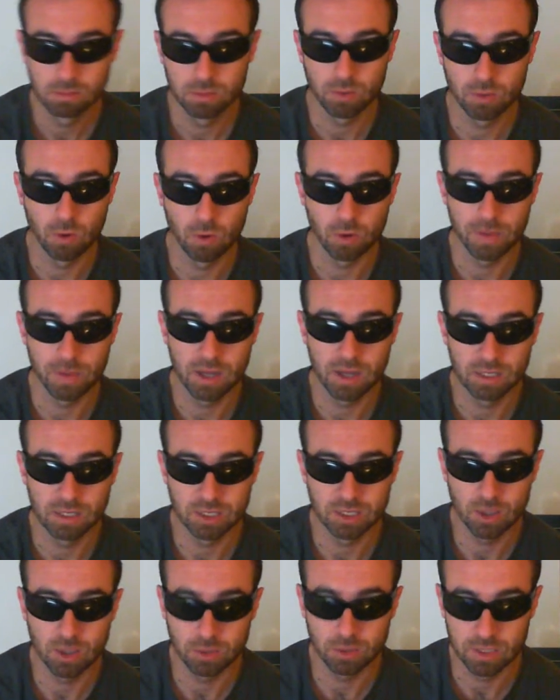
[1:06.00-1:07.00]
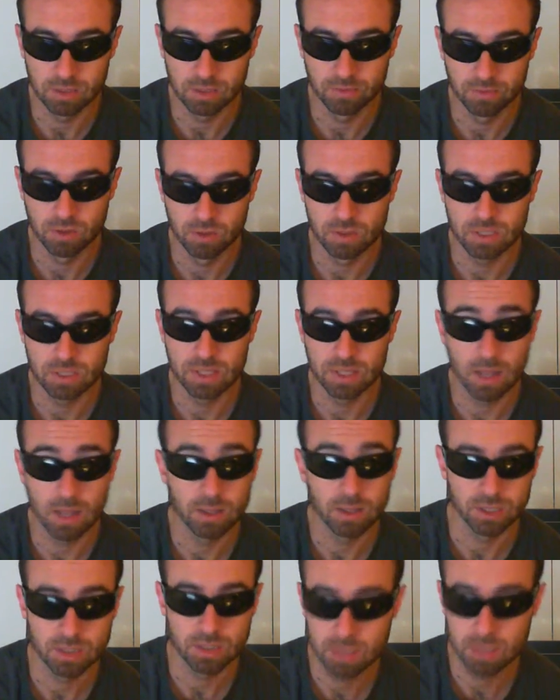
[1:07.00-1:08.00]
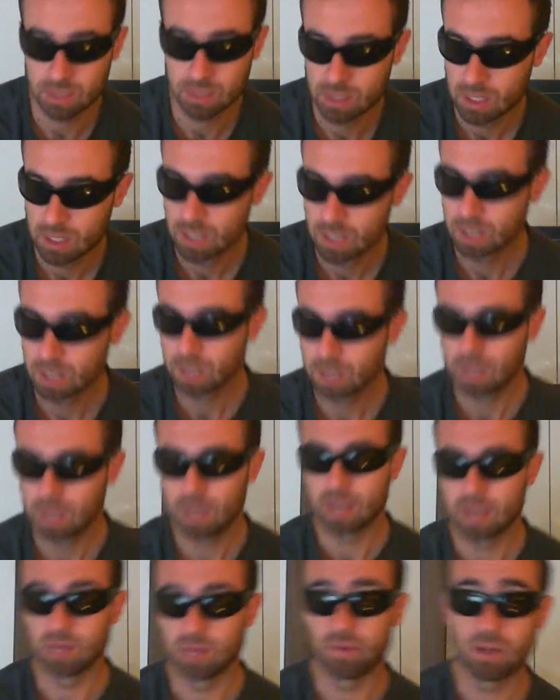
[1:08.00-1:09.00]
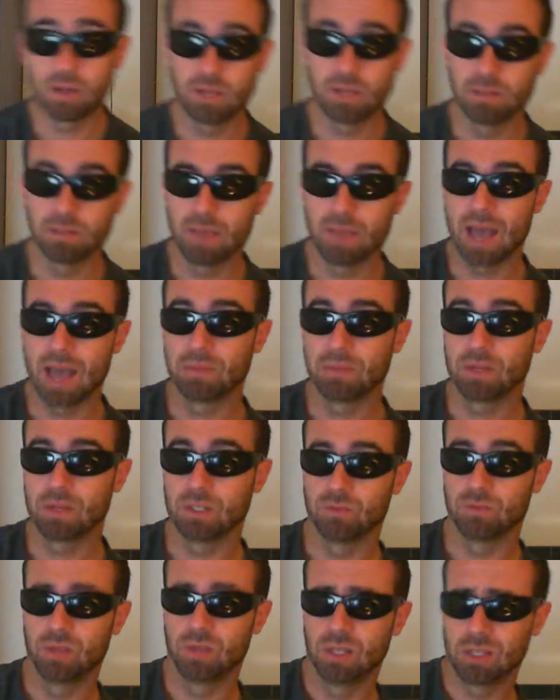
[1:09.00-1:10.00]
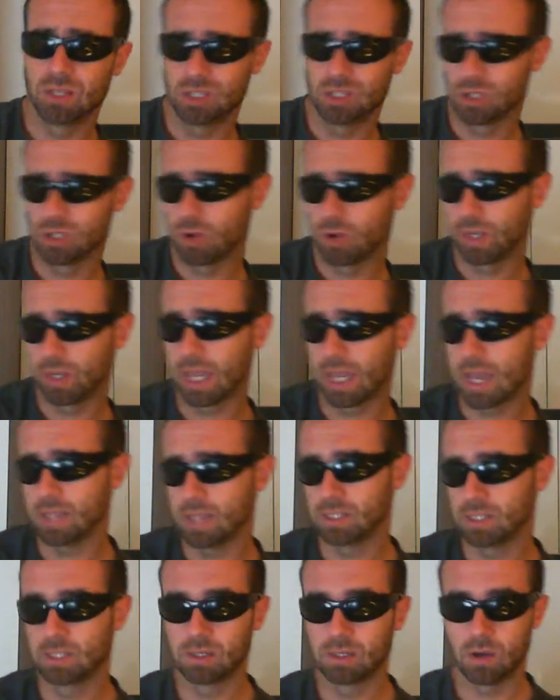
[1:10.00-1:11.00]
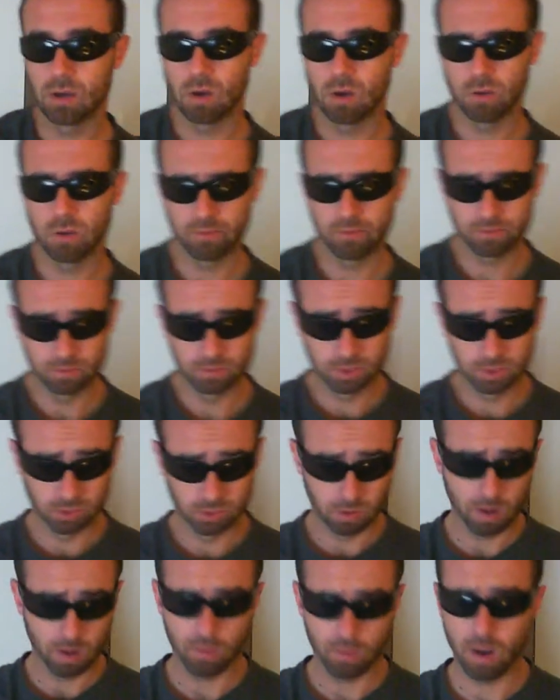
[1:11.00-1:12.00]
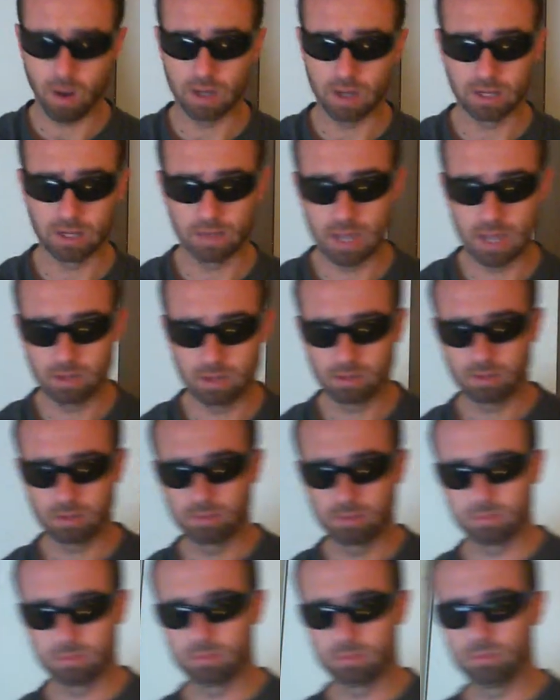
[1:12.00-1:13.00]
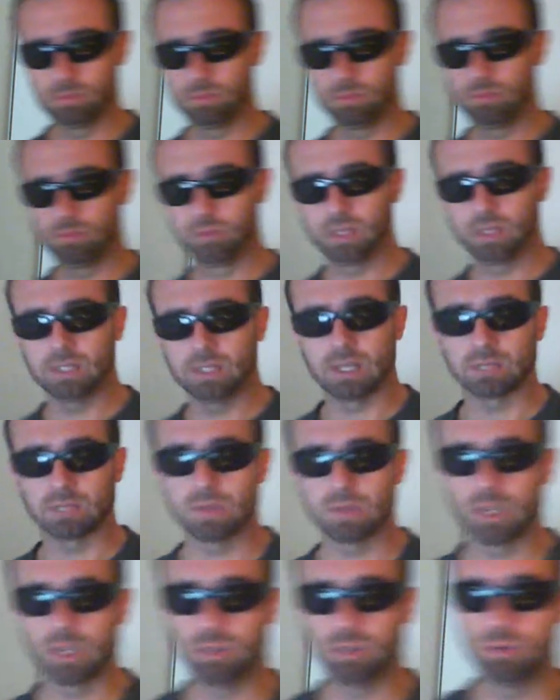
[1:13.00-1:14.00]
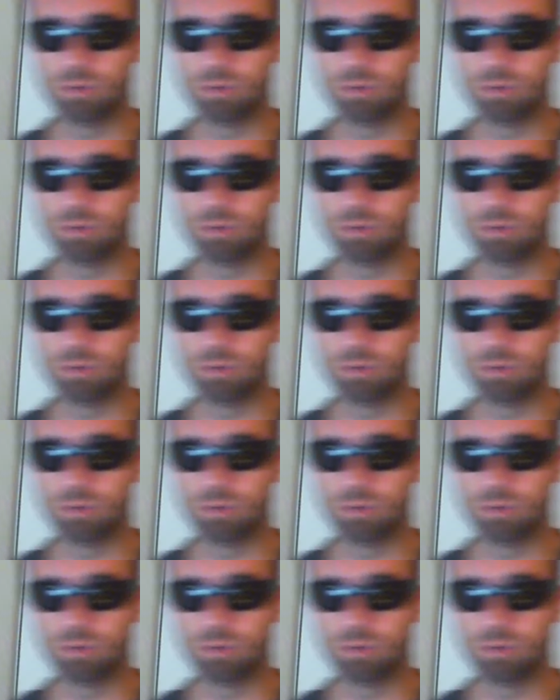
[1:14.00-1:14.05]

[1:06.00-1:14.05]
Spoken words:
talk about insulting the viewer's intelligence. And if anything, Mad Men is really a showcase of story writing that really does make